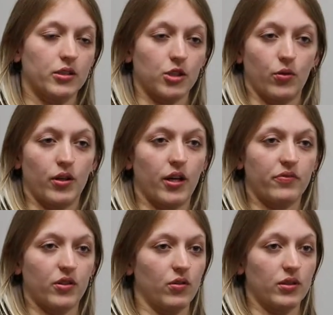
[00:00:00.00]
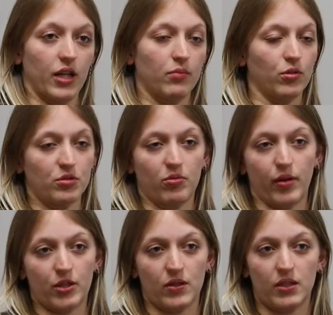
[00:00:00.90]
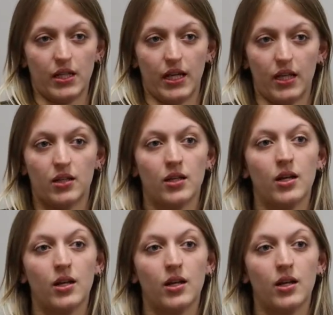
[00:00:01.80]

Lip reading: slow enough that you can take multiple breaks throughout the day.